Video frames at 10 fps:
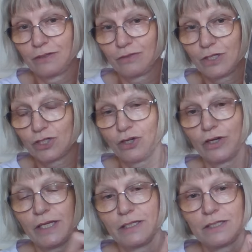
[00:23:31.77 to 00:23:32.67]
three
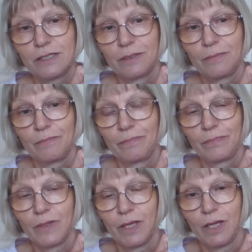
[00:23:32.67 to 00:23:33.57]
stockings,
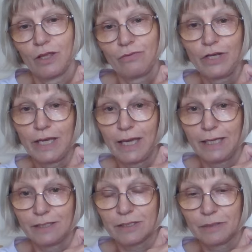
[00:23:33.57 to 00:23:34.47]
three
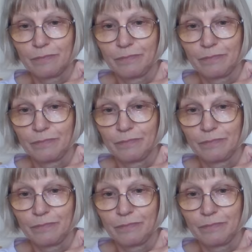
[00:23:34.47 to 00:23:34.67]
keys,